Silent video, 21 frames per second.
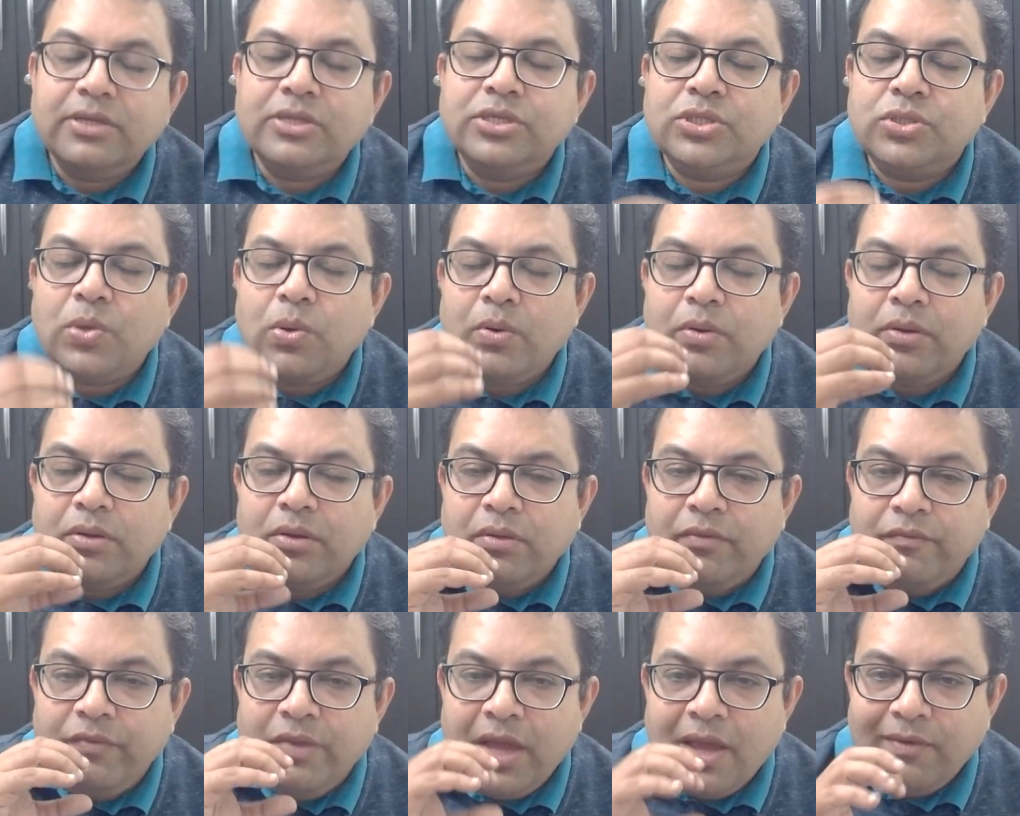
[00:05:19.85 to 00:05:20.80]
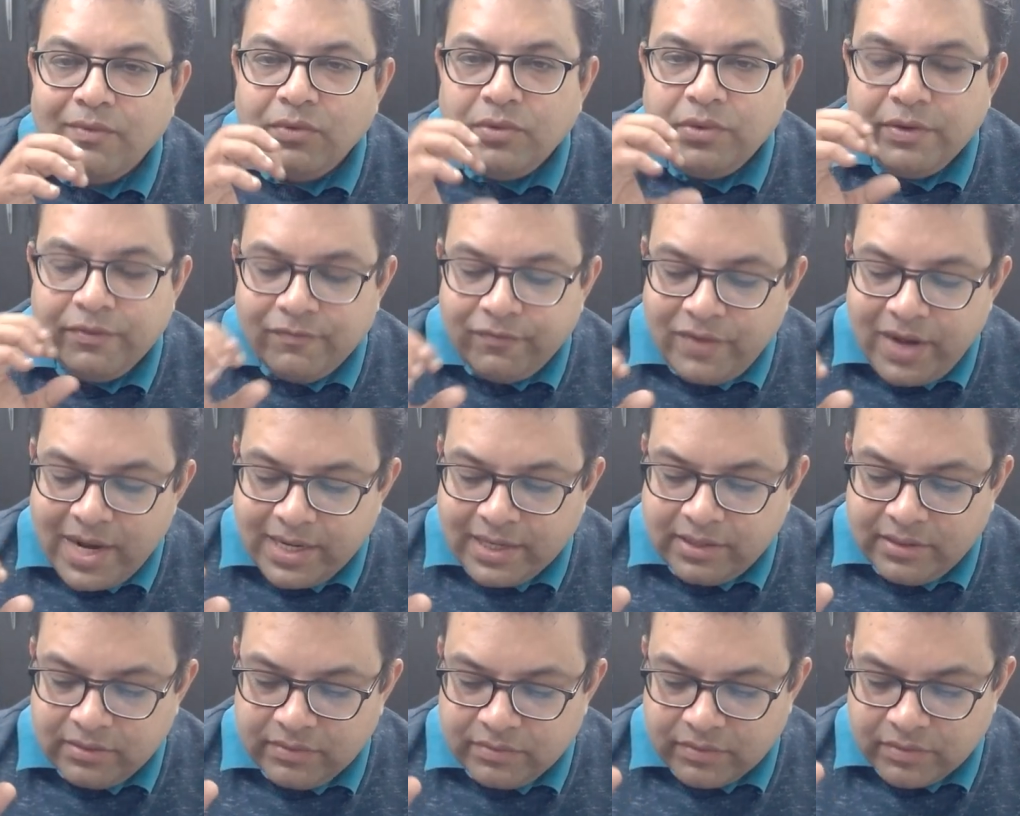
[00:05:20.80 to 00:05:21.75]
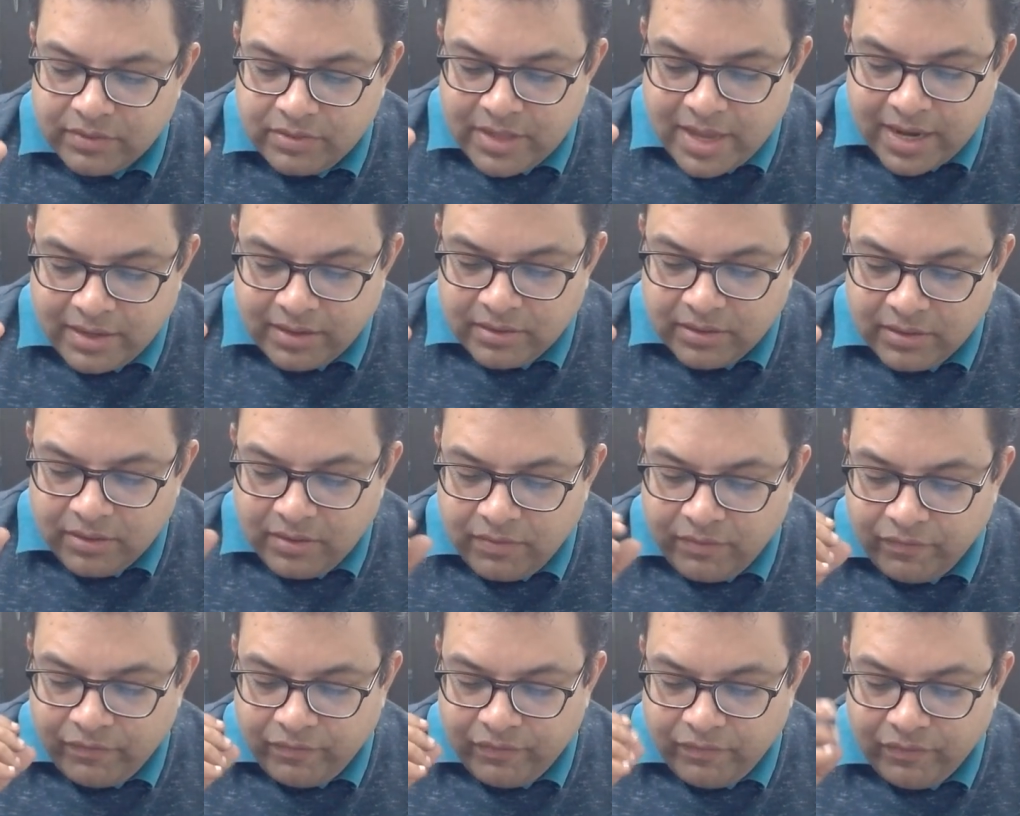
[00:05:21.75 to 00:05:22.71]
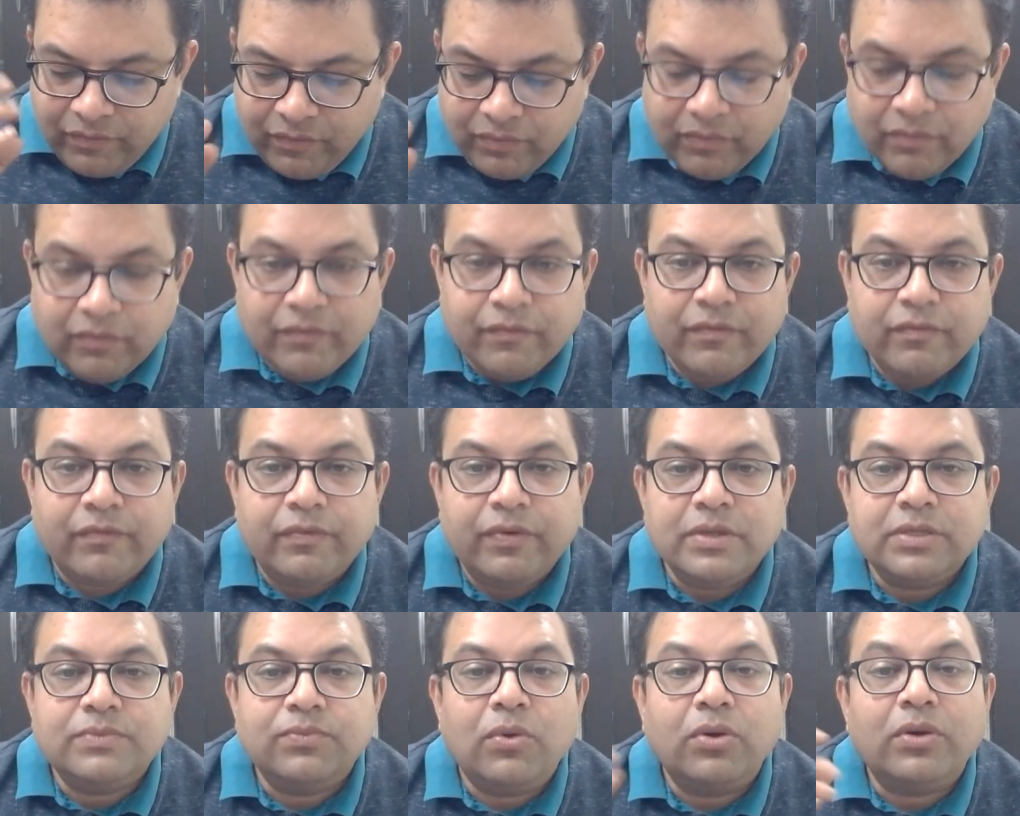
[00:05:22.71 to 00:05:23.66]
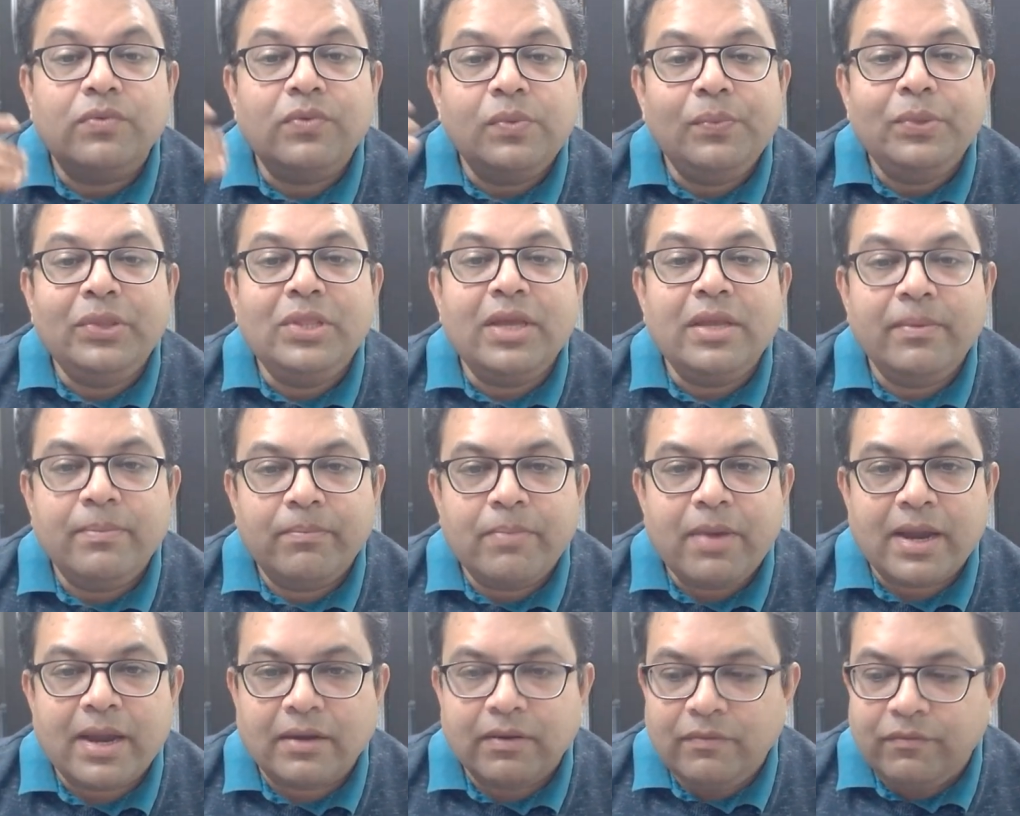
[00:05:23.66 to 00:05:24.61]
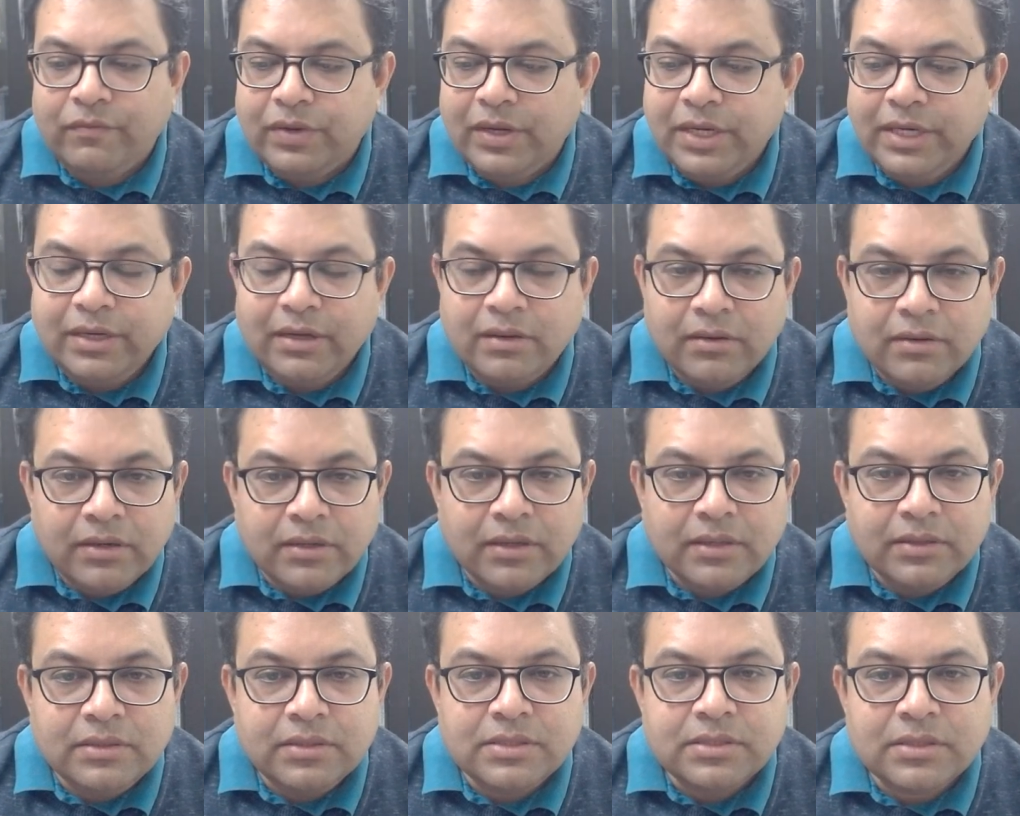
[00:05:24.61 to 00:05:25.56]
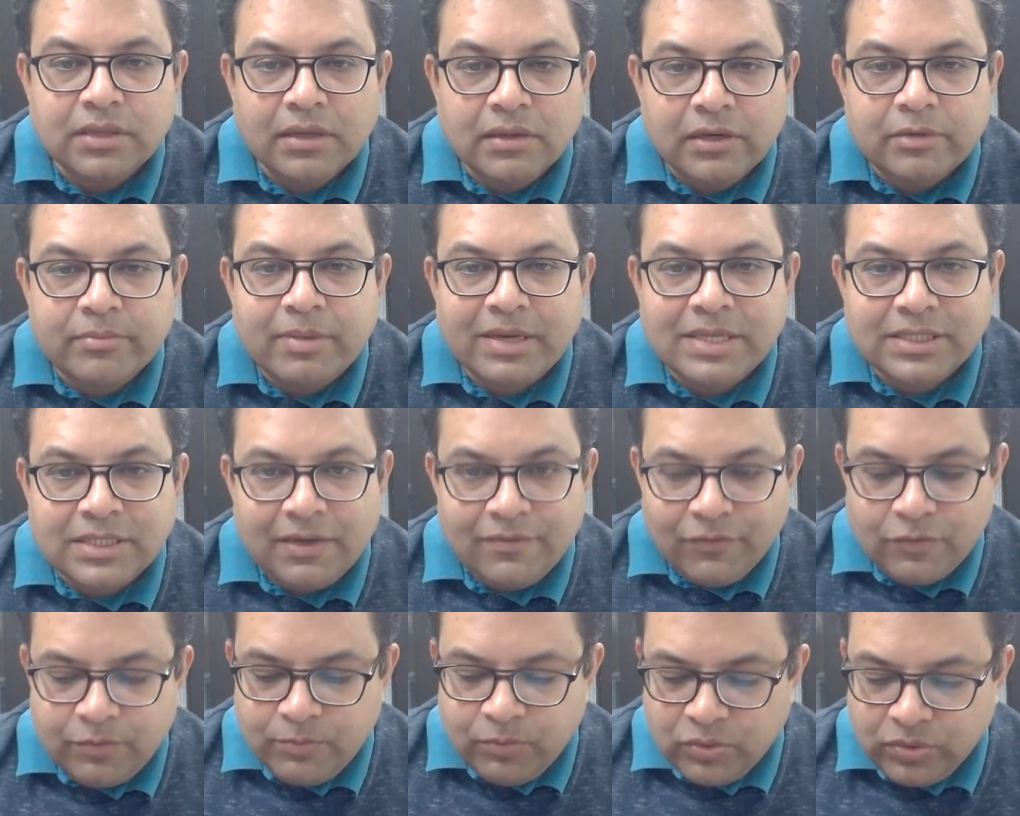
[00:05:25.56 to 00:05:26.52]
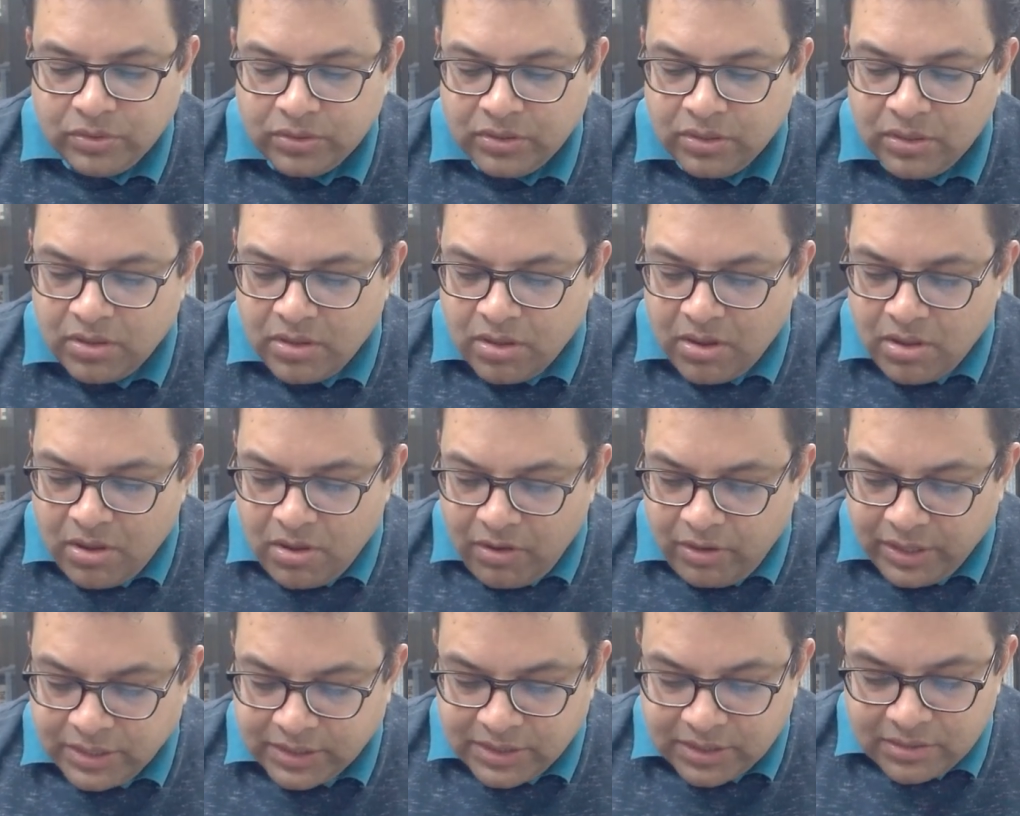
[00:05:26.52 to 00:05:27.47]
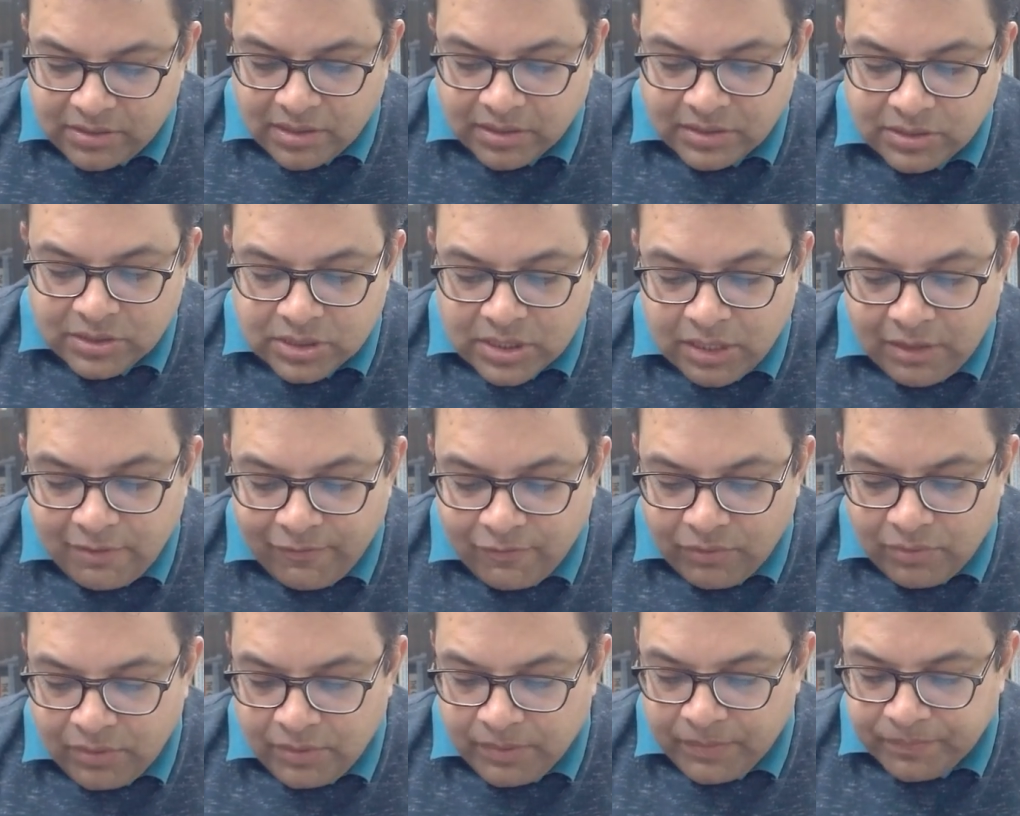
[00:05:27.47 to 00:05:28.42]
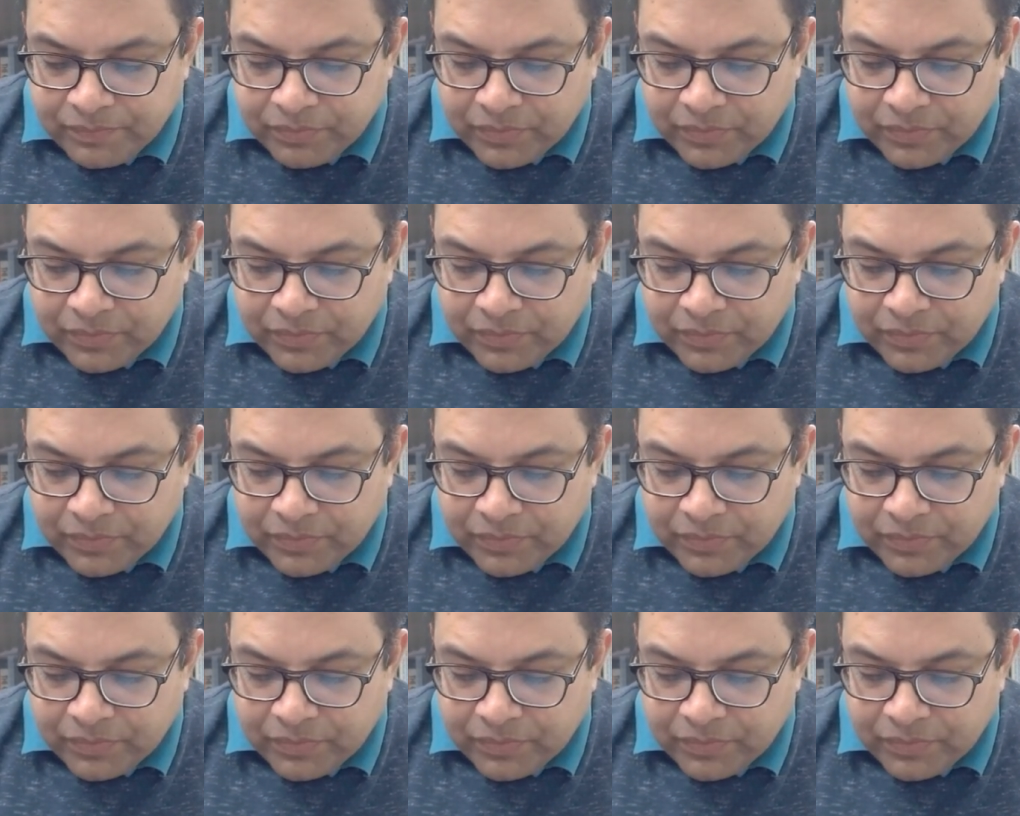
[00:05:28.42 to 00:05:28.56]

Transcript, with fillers: So we have to reflect that First, what will be the impact? Will it hurt others, hurt myself, or both? Is it unskillful?